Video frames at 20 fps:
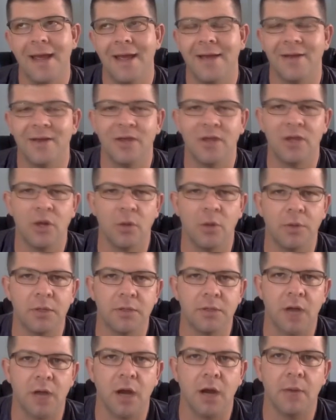when you
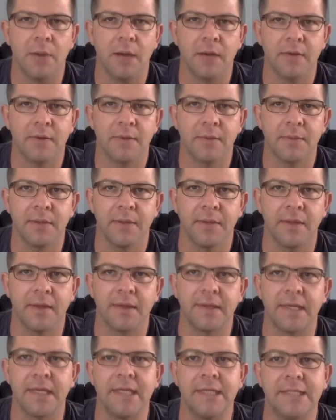talk about some of the
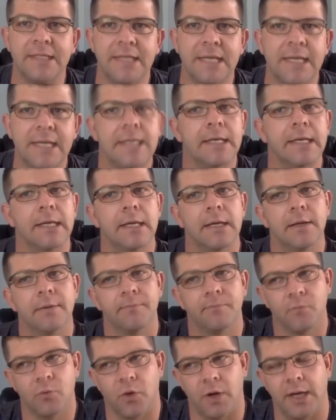things that he did,
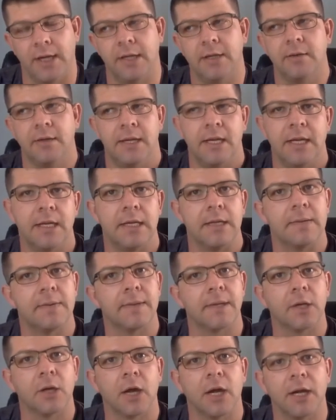granted, he needs
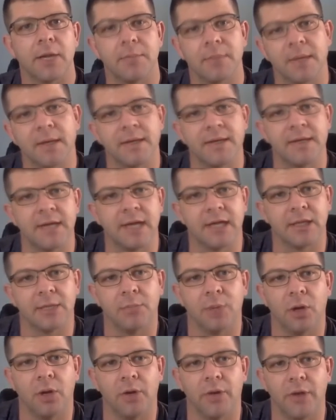the credit because he got the
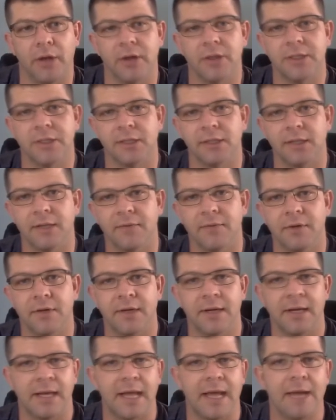ball there and delivered.
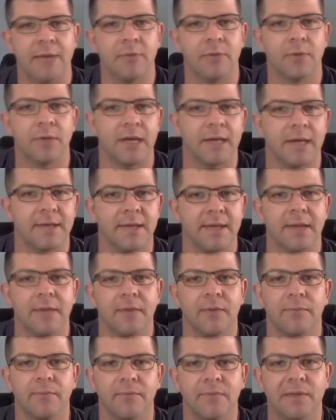And again, what I said,
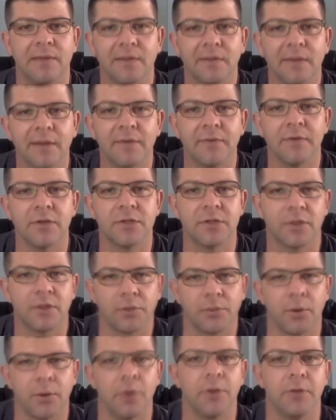delivers the
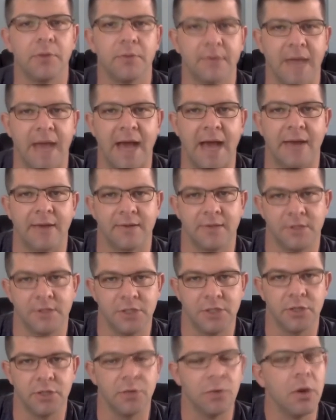throw he was asked to
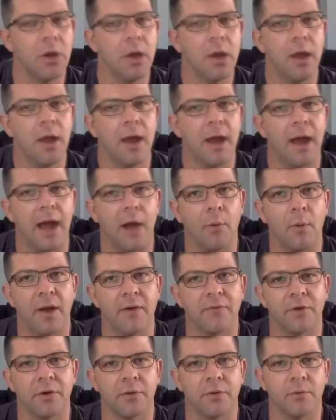do.
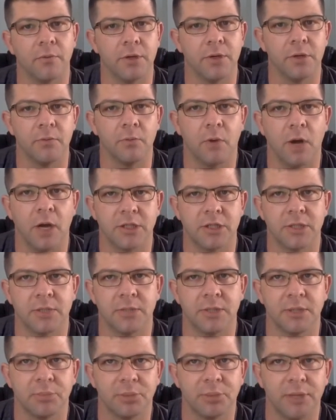However, when you watch some
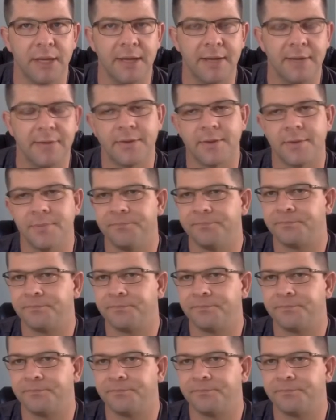of the plays,